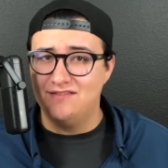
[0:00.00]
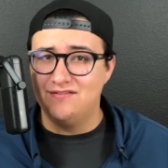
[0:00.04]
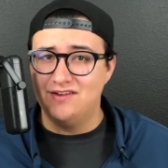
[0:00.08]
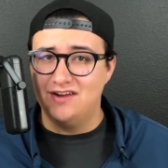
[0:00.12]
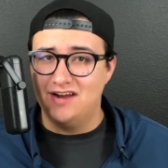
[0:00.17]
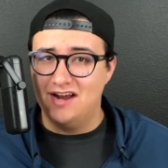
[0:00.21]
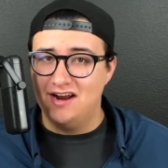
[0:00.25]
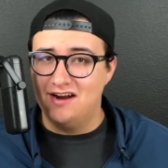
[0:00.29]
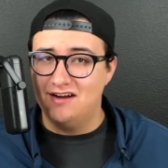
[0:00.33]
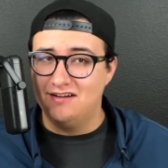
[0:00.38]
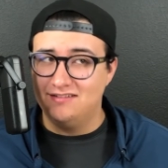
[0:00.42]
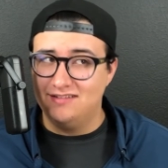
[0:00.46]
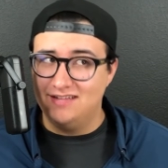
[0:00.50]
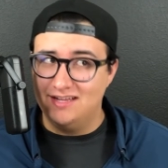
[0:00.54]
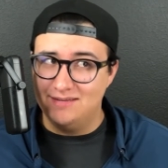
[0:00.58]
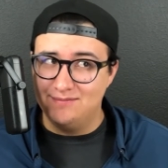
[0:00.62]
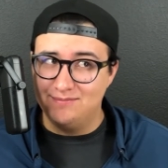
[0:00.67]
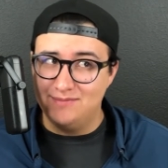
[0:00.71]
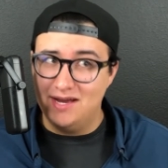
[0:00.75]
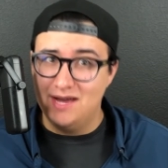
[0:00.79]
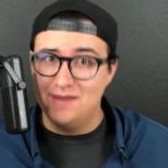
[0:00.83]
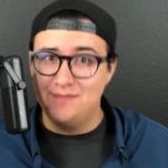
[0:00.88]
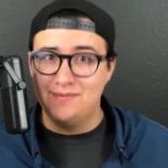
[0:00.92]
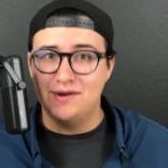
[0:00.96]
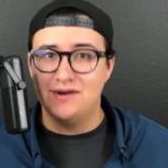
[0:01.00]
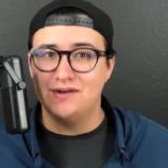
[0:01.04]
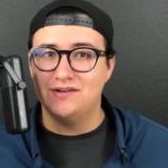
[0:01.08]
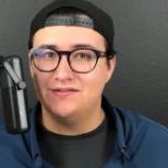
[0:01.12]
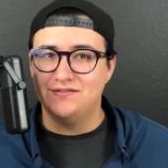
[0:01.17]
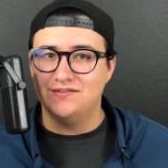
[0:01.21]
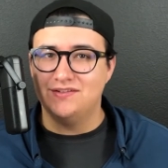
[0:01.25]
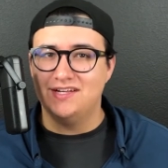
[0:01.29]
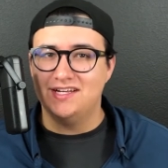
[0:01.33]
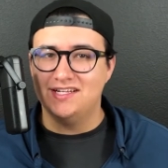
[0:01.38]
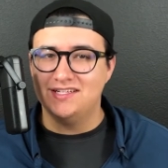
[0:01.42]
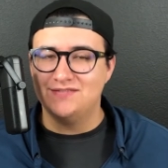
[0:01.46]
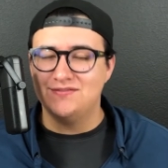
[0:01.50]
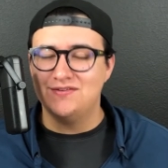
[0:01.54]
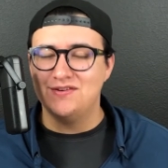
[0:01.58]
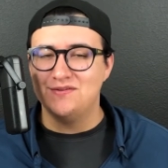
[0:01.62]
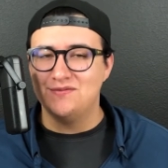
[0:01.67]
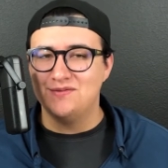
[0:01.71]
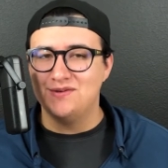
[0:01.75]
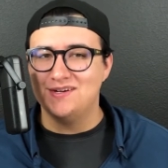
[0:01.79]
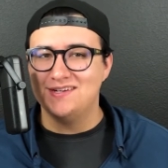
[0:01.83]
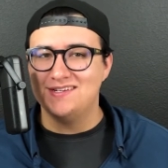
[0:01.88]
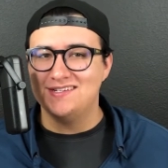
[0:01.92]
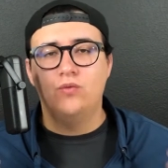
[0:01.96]
of your hair like my parents' philosophy
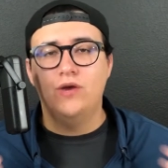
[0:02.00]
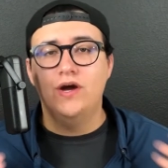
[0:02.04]
was.